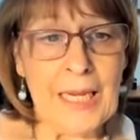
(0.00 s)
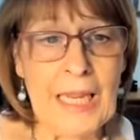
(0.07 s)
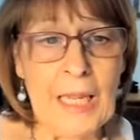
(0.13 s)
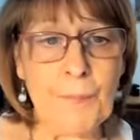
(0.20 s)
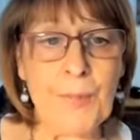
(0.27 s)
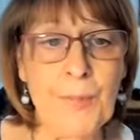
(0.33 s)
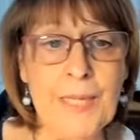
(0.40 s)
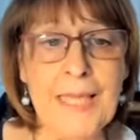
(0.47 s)

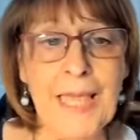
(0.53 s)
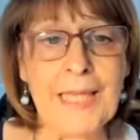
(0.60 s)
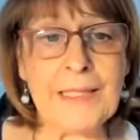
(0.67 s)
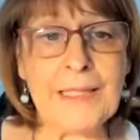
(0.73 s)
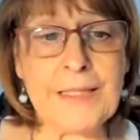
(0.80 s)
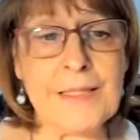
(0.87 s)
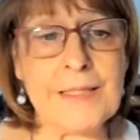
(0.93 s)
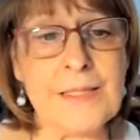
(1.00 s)
It
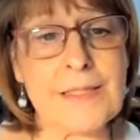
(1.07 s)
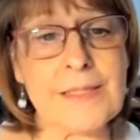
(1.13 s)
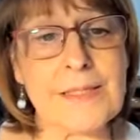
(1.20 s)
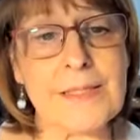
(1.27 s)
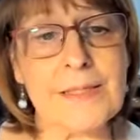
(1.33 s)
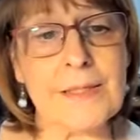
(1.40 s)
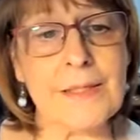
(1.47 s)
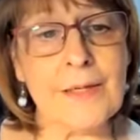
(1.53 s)

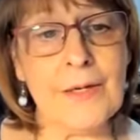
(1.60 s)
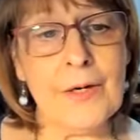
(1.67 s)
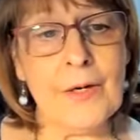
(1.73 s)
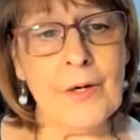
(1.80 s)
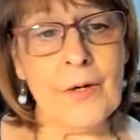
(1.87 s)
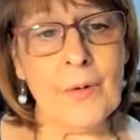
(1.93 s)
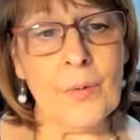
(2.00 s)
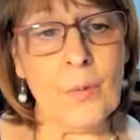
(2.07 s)
begins
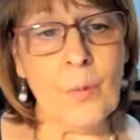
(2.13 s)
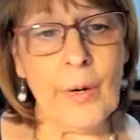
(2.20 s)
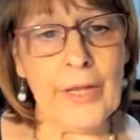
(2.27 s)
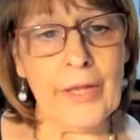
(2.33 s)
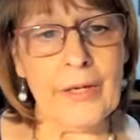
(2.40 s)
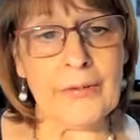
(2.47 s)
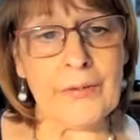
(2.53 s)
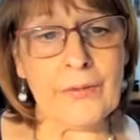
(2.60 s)

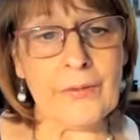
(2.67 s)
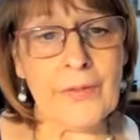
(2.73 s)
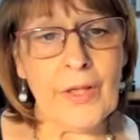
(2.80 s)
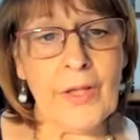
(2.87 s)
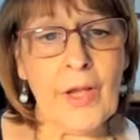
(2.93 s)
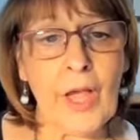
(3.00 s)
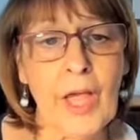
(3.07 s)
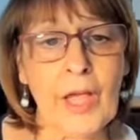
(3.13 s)
with
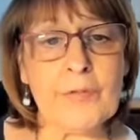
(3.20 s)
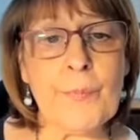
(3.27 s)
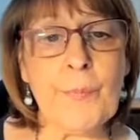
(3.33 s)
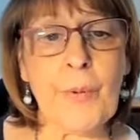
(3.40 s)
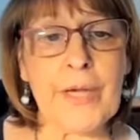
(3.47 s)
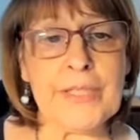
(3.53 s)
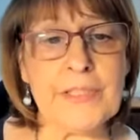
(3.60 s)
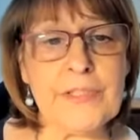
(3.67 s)
a
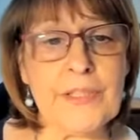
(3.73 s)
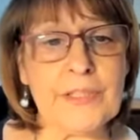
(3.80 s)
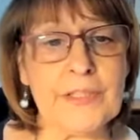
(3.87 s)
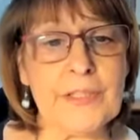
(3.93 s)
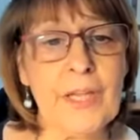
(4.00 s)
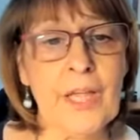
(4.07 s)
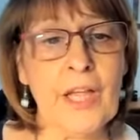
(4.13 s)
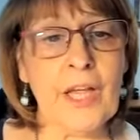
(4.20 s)

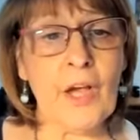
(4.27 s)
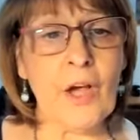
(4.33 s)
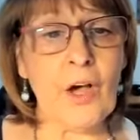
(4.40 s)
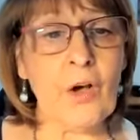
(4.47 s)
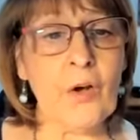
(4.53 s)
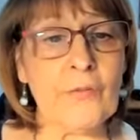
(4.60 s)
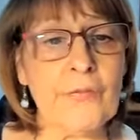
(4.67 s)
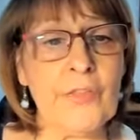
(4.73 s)
reminder
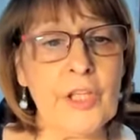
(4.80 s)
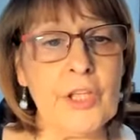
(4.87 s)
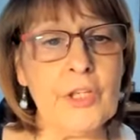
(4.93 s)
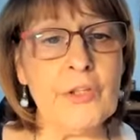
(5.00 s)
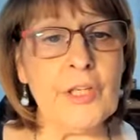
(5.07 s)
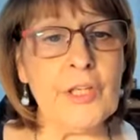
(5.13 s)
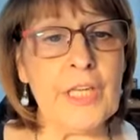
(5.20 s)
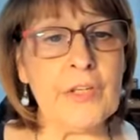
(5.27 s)
of the
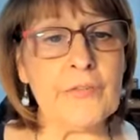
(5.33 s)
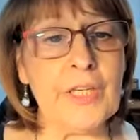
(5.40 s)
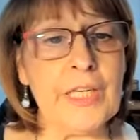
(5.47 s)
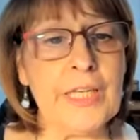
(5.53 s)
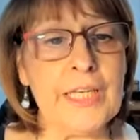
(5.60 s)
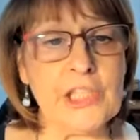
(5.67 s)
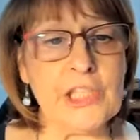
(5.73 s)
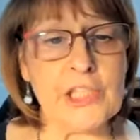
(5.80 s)
unique
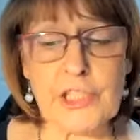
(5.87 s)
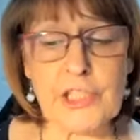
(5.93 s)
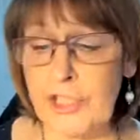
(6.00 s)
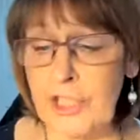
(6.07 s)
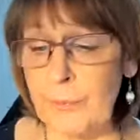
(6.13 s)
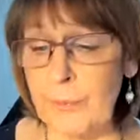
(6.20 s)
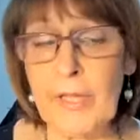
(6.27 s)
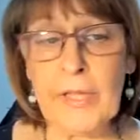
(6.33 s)

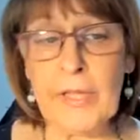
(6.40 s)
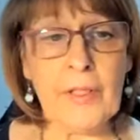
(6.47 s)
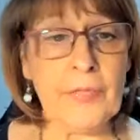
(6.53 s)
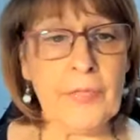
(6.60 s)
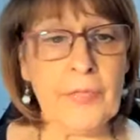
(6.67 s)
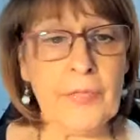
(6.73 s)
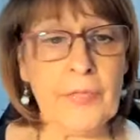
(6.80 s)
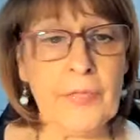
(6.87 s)
relationship
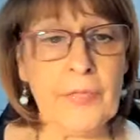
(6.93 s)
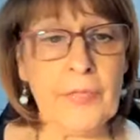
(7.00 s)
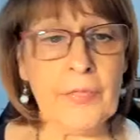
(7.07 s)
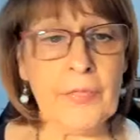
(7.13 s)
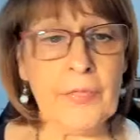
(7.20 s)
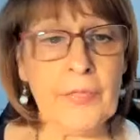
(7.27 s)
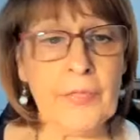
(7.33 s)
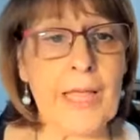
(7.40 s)

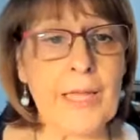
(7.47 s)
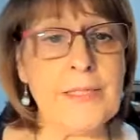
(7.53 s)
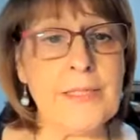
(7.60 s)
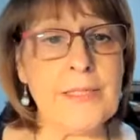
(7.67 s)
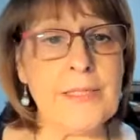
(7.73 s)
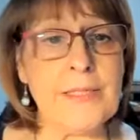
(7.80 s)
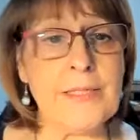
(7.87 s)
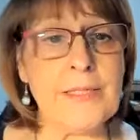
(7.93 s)
Israel
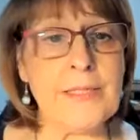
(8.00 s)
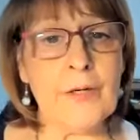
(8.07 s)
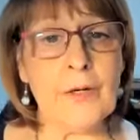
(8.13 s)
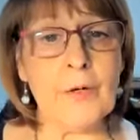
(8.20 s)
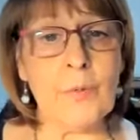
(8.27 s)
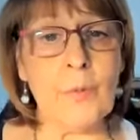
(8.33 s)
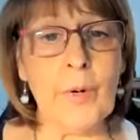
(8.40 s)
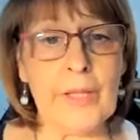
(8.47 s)
has
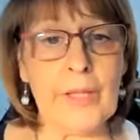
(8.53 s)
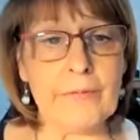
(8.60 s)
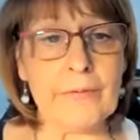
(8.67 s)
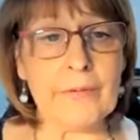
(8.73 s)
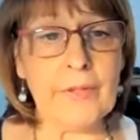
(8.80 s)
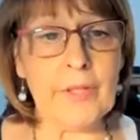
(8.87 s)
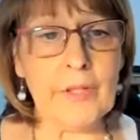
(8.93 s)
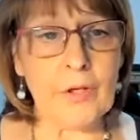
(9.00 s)

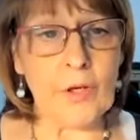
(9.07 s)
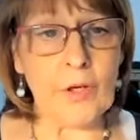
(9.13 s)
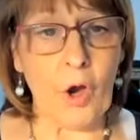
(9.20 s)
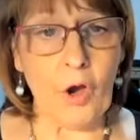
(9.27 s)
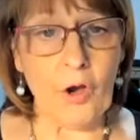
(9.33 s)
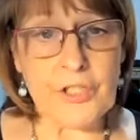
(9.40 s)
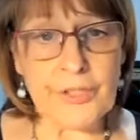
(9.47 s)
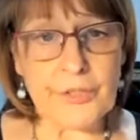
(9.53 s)
with
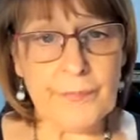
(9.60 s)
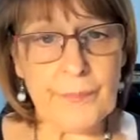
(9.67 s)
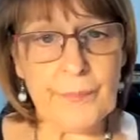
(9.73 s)
God.